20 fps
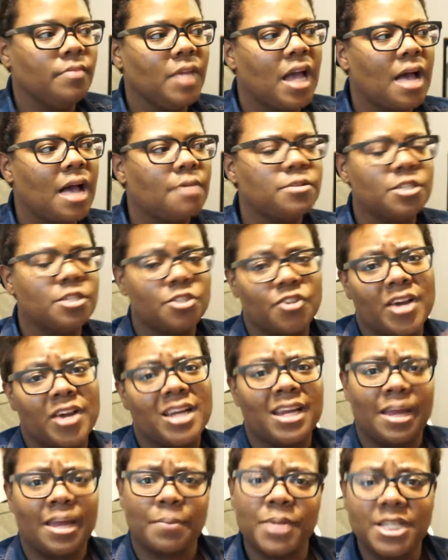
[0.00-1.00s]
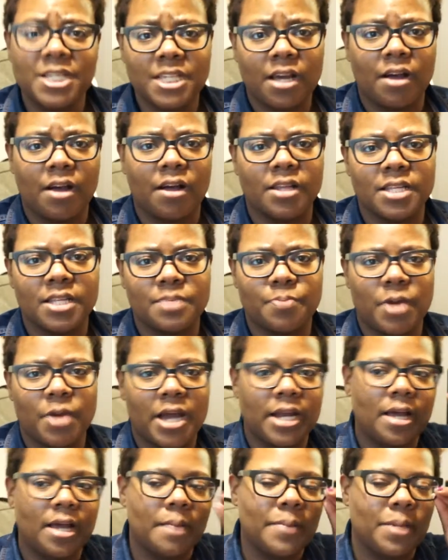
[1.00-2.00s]
I was just trying to like push out all this
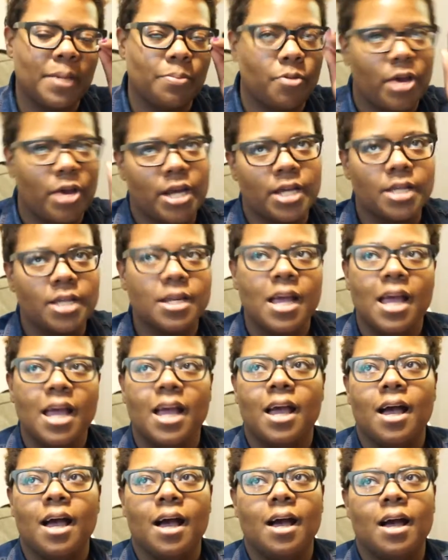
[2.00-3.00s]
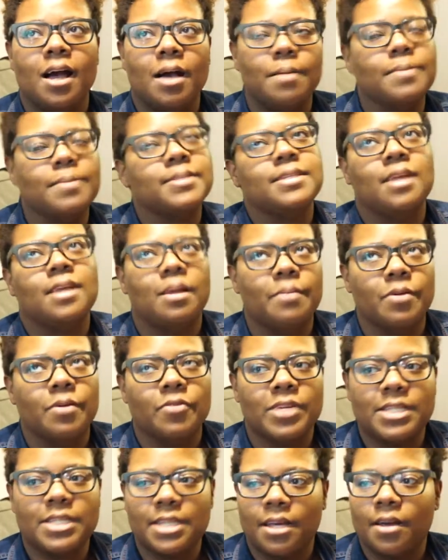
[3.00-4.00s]
product, I mean product, um, selling in
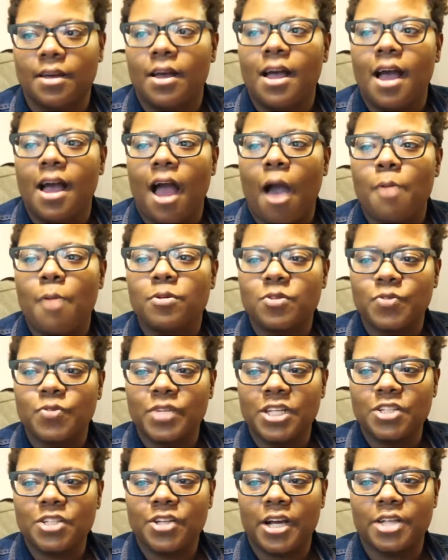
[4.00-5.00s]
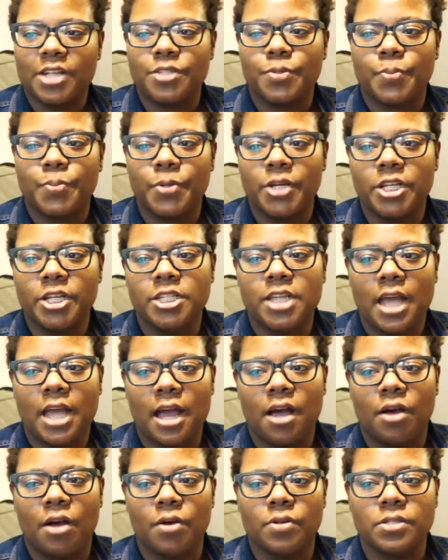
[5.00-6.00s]
retail. I was really trying to push
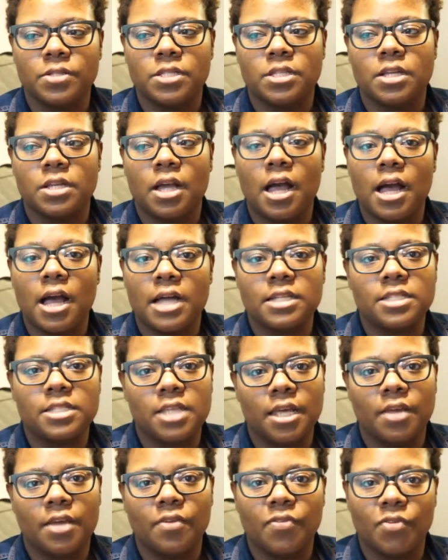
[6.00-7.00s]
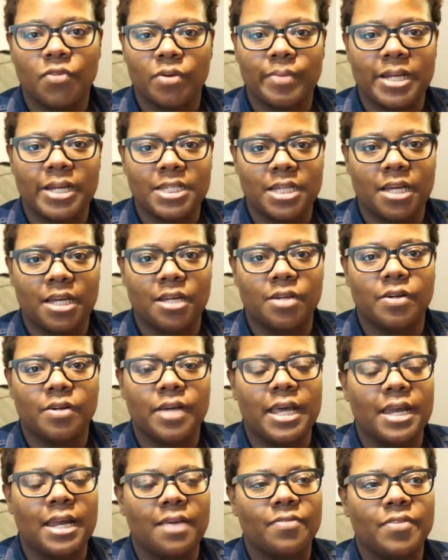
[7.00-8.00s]
out content for my channel
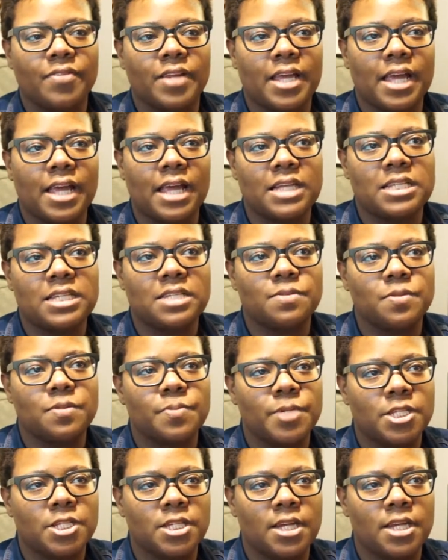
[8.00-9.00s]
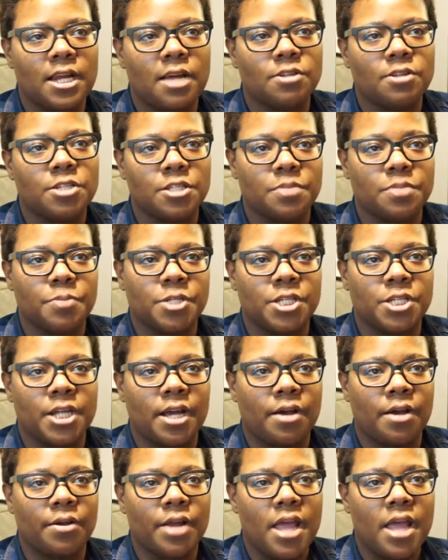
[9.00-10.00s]
and I feel like I just was pushing it out just to push it
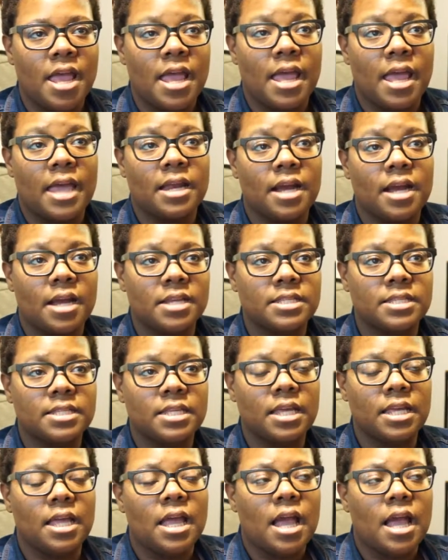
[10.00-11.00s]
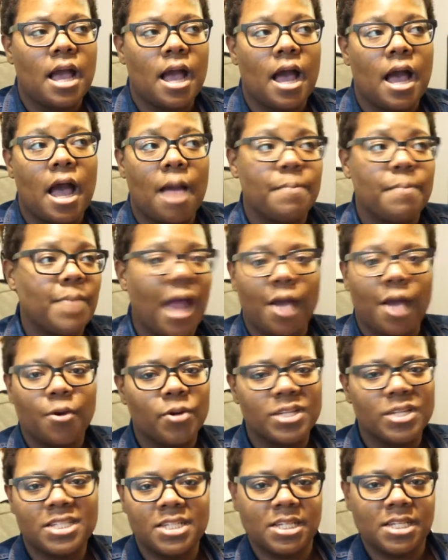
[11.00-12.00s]
out. And honestly, I'm not
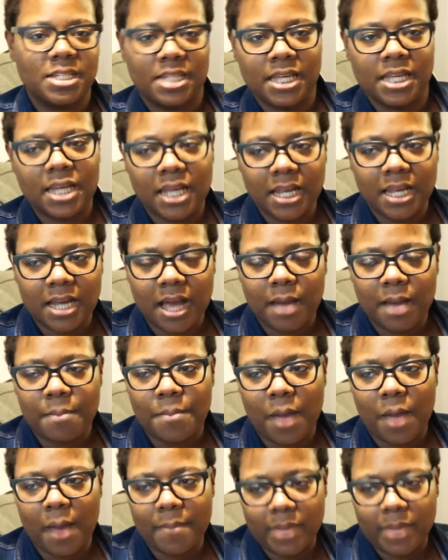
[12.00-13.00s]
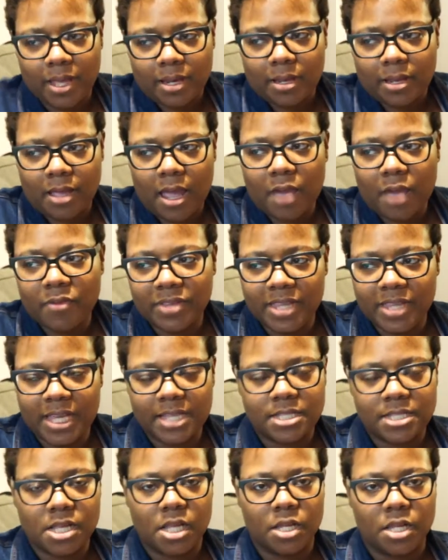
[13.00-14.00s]
going to delete it. I, I, mean, everything
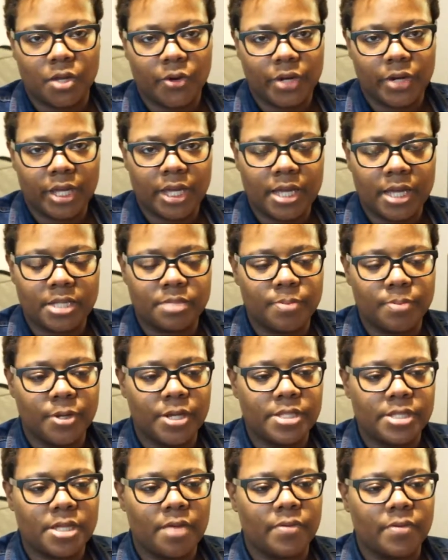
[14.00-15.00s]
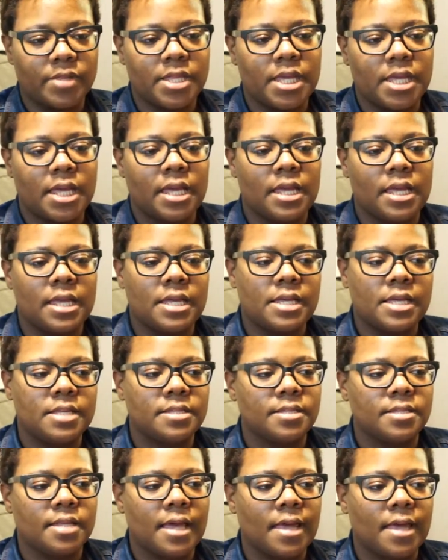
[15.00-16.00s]
is a learning experience. Everything
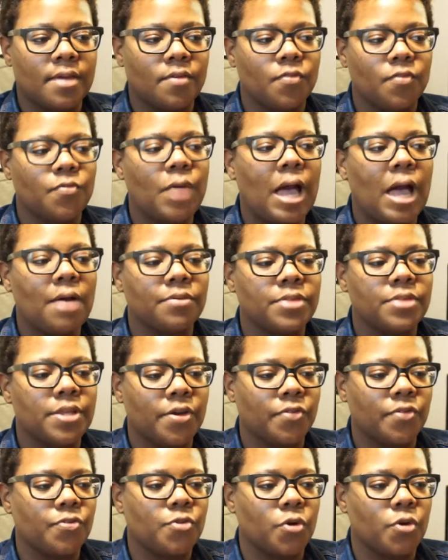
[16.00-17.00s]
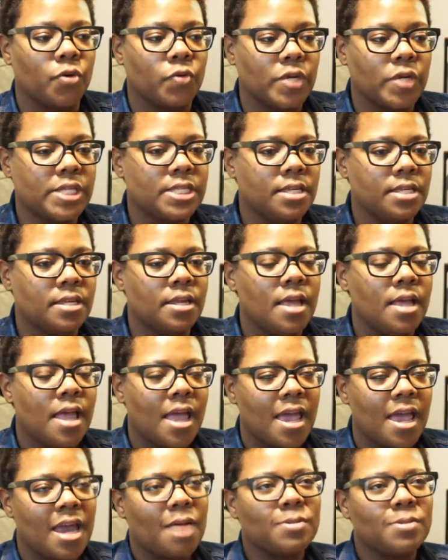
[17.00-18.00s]
is like out there for a reason.
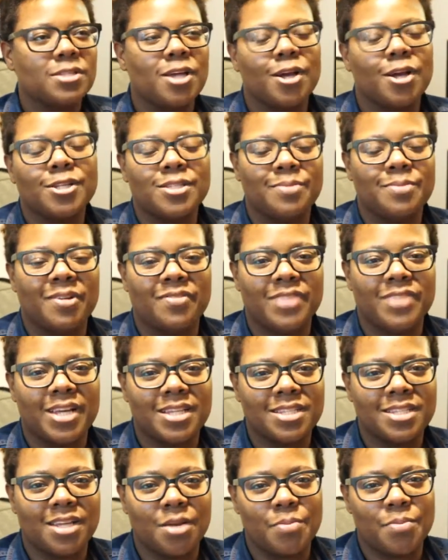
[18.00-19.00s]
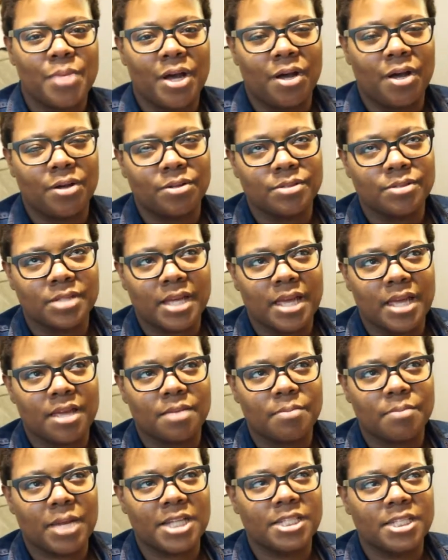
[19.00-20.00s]
And I was talking to my fiance about
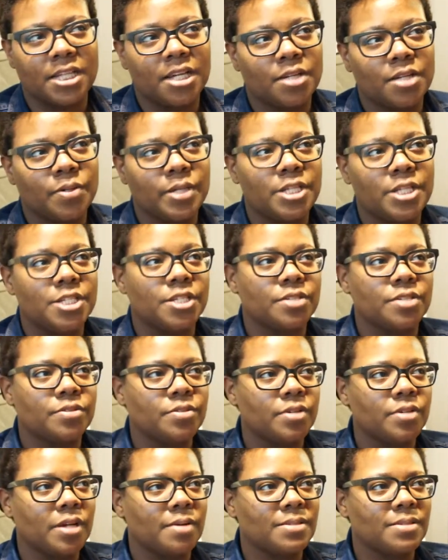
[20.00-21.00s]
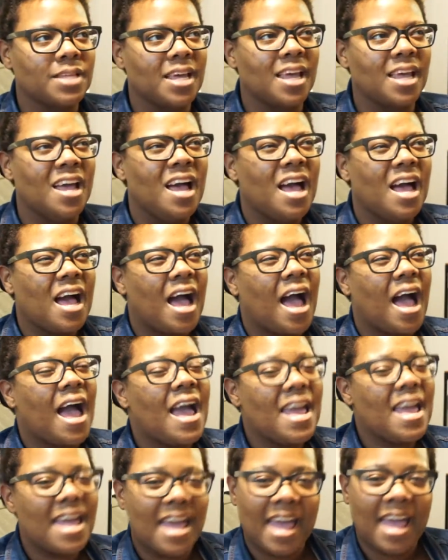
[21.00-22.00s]
like my channel in general. And I was like,
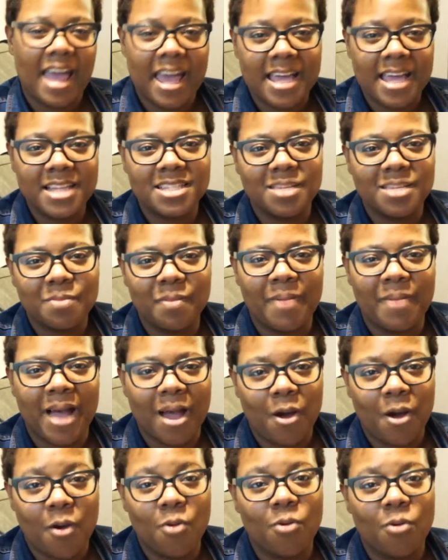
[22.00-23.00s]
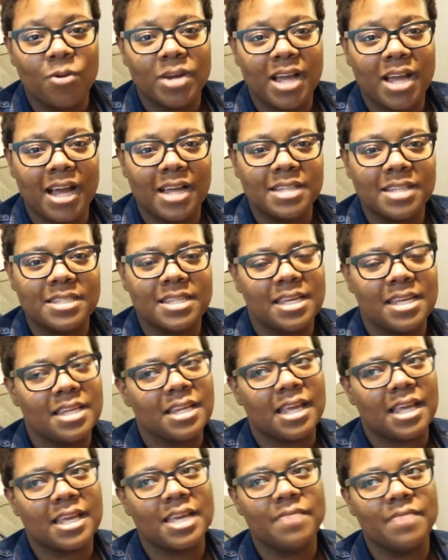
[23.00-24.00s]
I hate some of my old content.
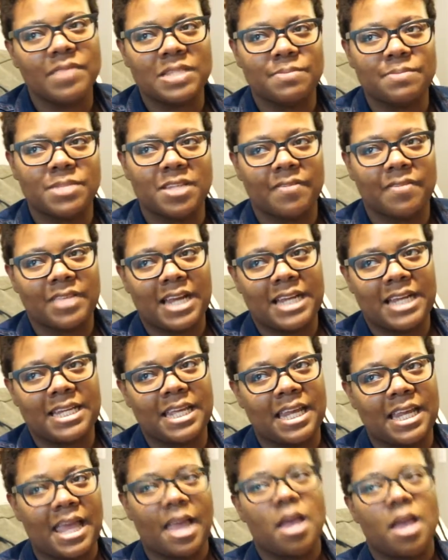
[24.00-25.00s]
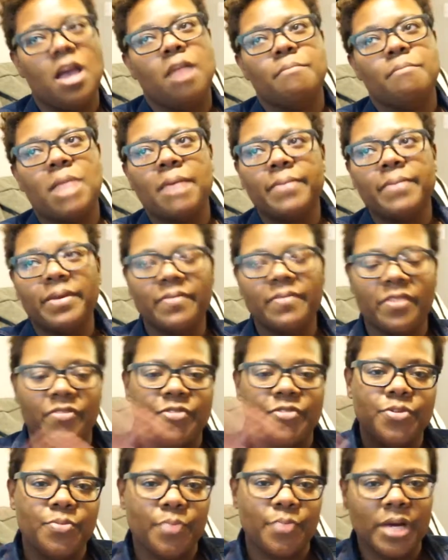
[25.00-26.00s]
Like even some stuff that I did like maybe even a
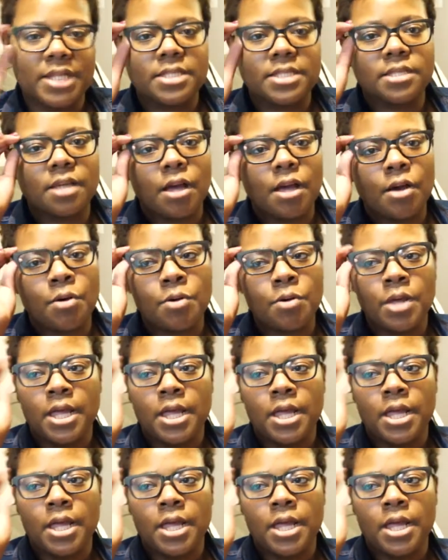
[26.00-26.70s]
few months ago.